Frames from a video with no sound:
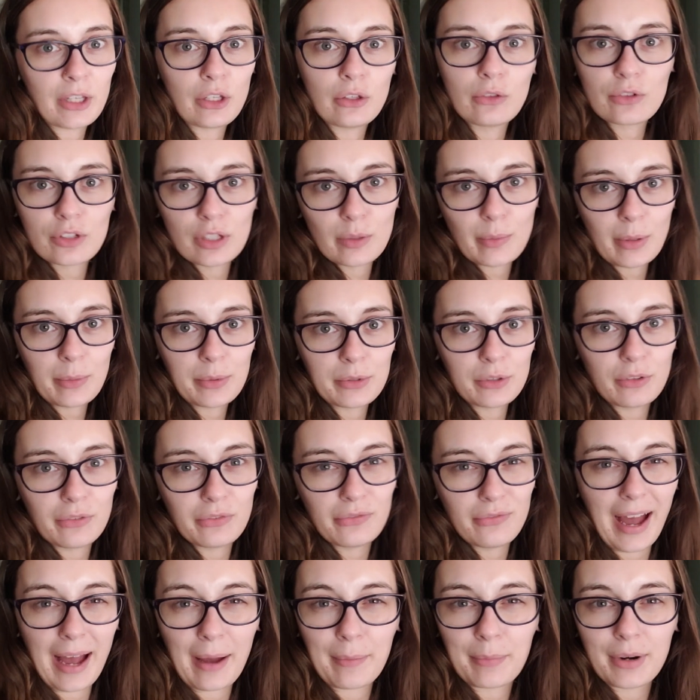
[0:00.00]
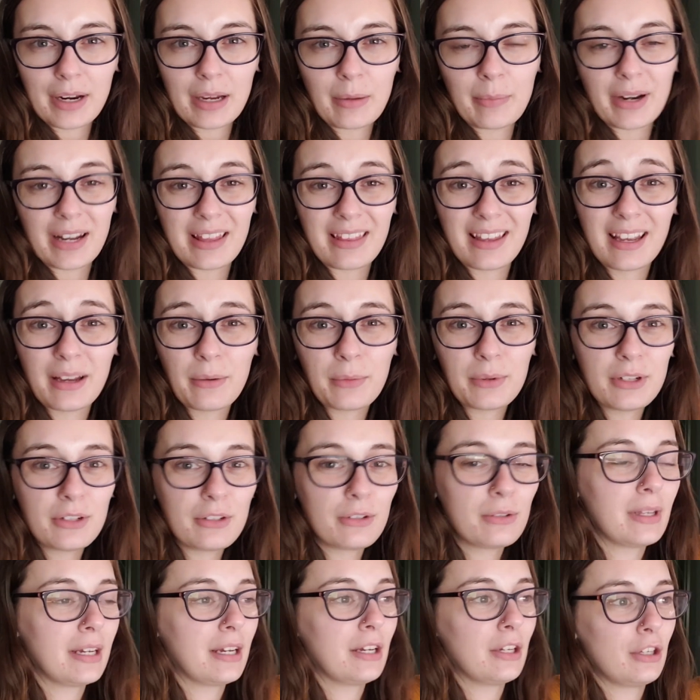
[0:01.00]
Usually people do fabric, but I think I want to
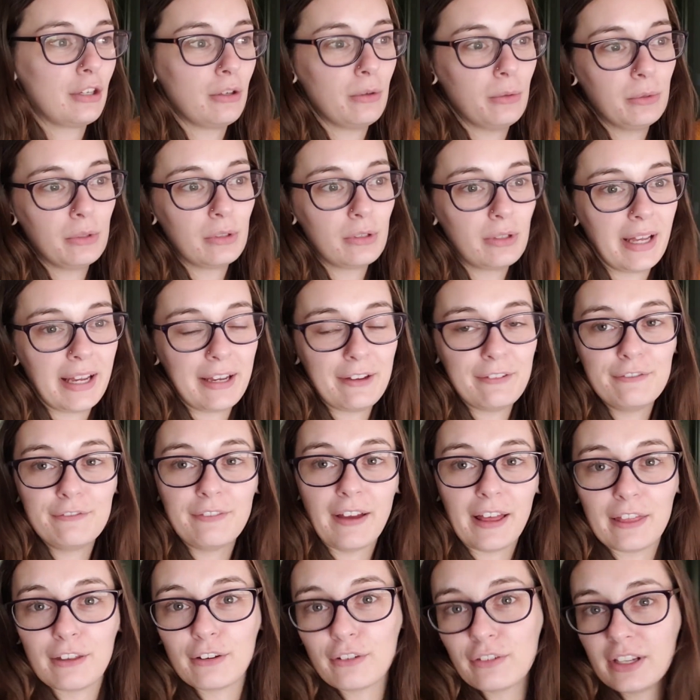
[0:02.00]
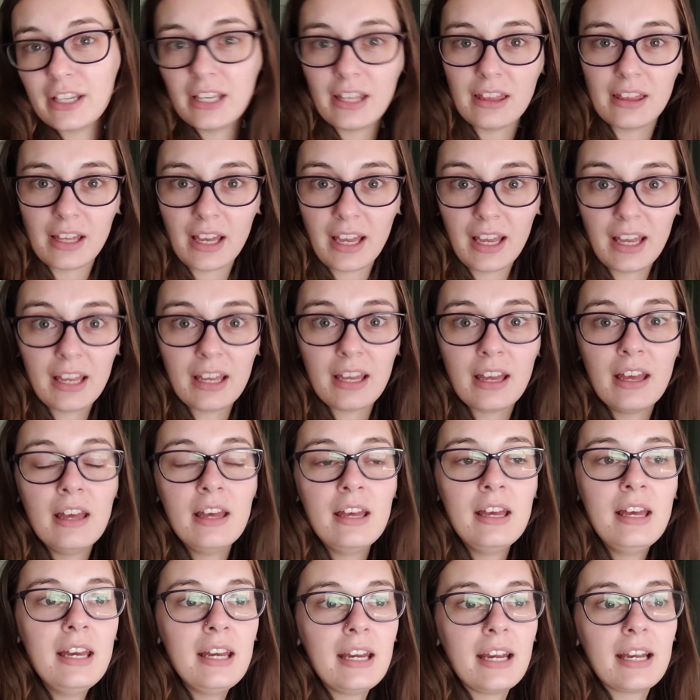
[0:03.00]
do like a cute little like feathery thing
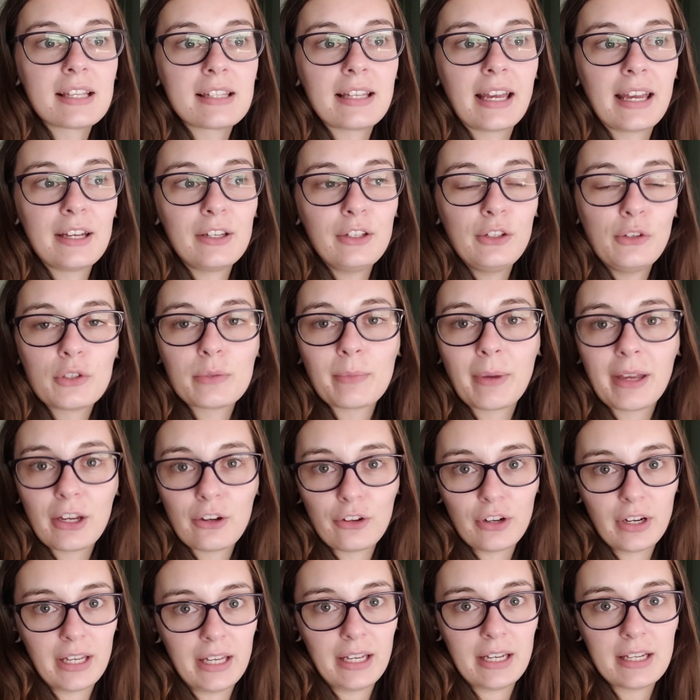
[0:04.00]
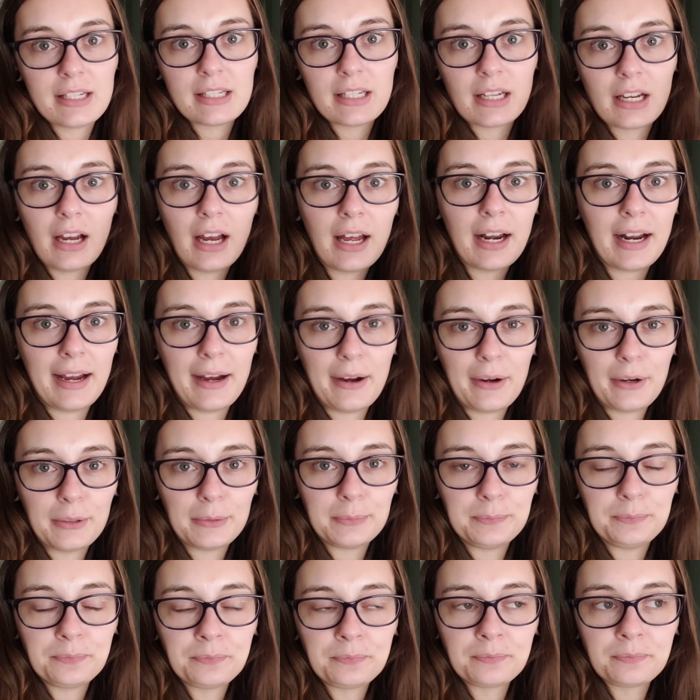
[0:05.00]
because I can use my Cricut to cut
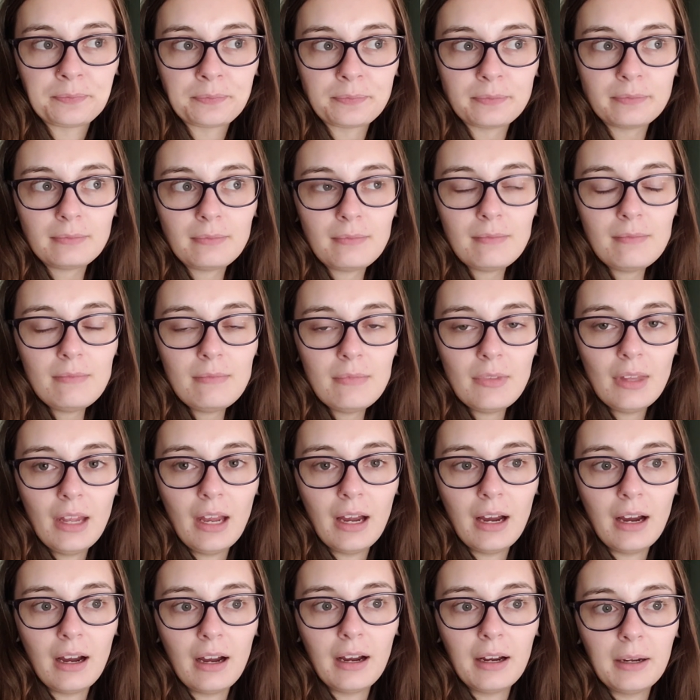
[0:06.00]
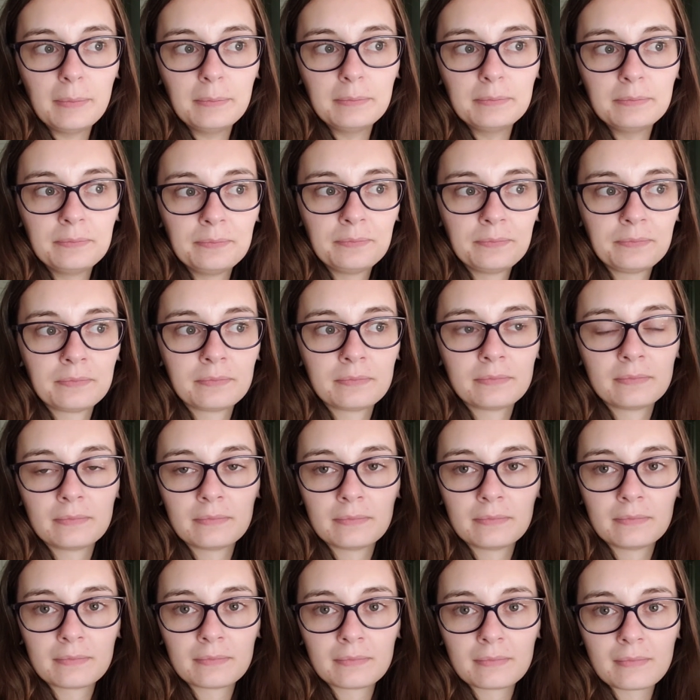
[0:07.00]
out um,
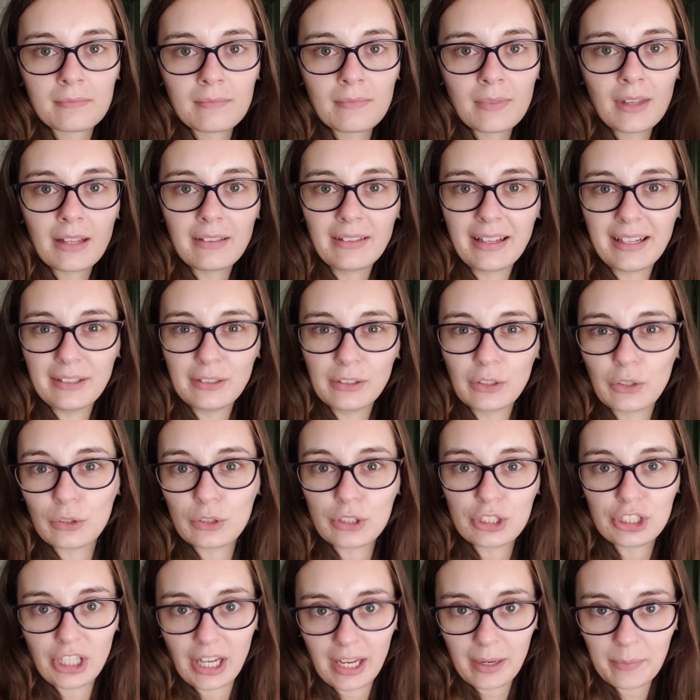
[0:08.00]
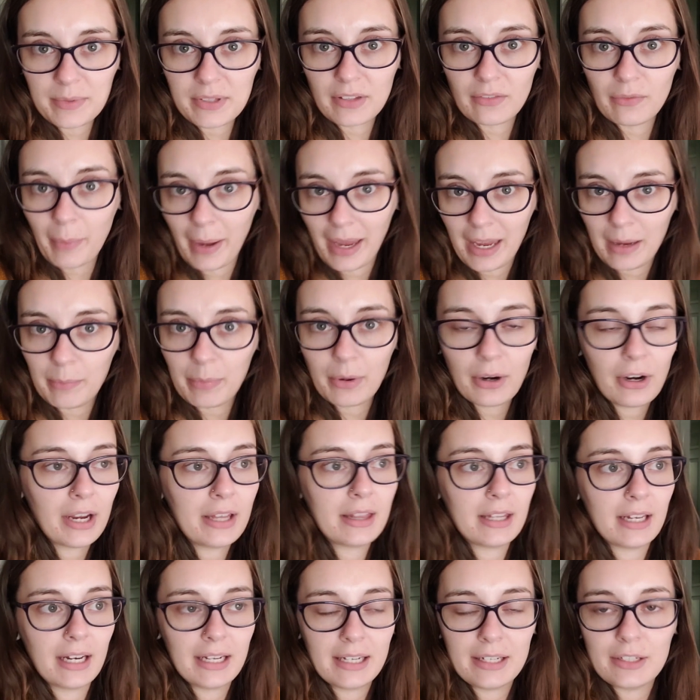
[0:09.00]
like little shapes of paper and
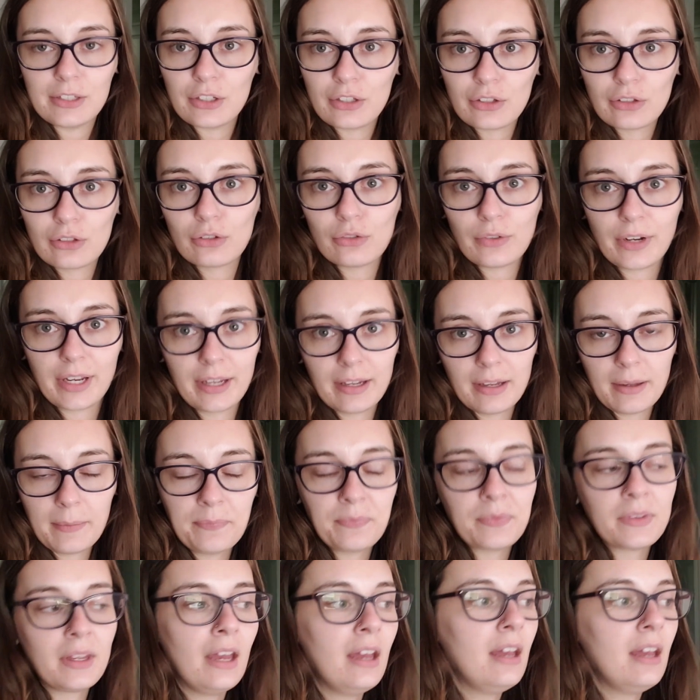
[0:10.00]
then I can just string them.